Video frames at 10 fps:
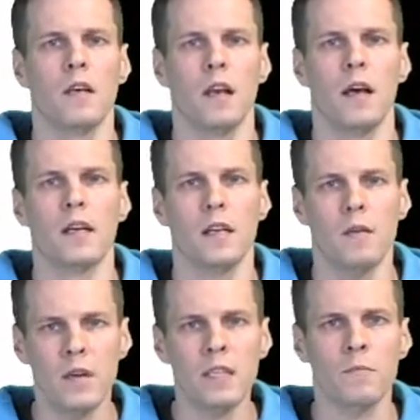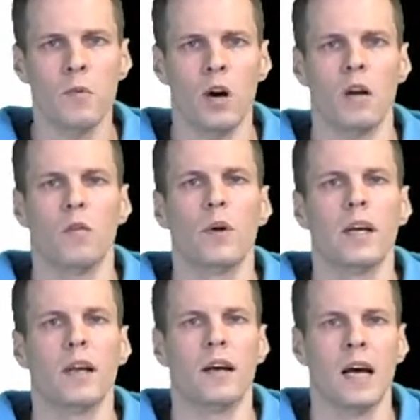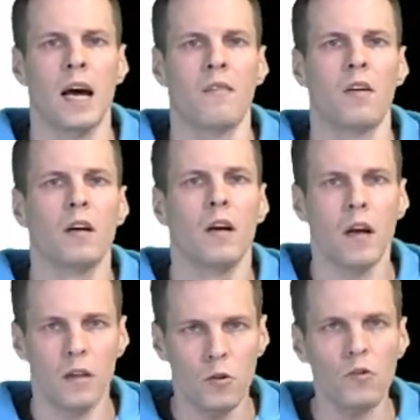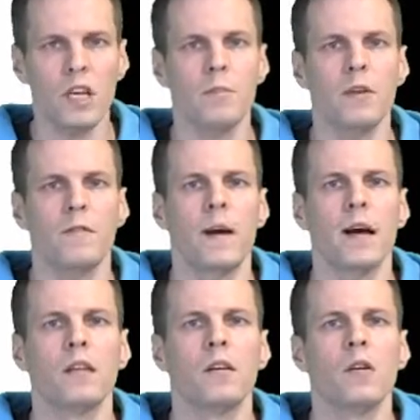Like in a mixed model, we can have a U-shape effect.